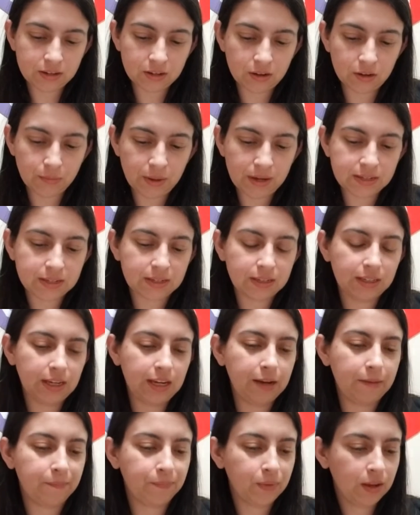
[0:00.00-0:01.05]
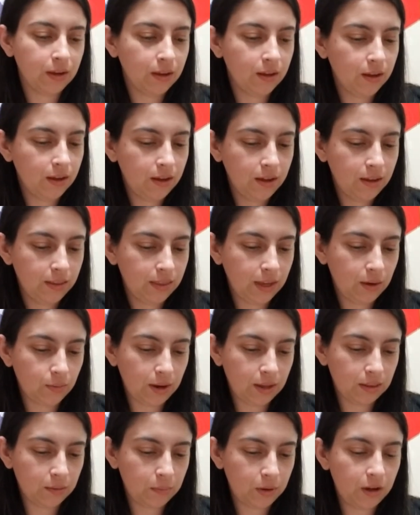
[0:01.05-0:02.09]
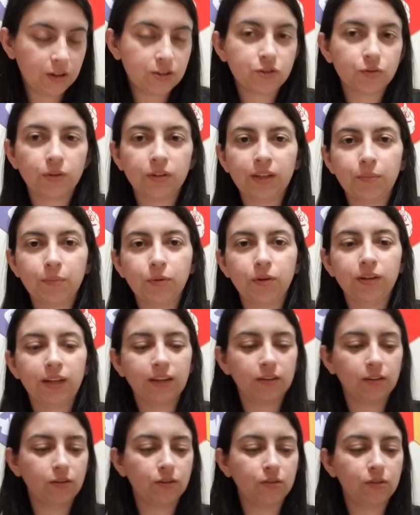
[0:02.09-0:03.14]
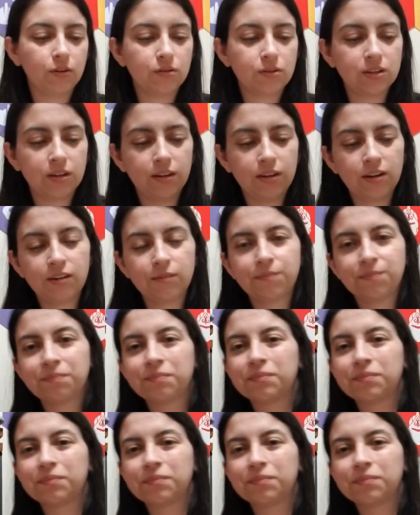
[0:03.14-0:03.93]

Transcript: so basically they ran the module and they put like little notes in there.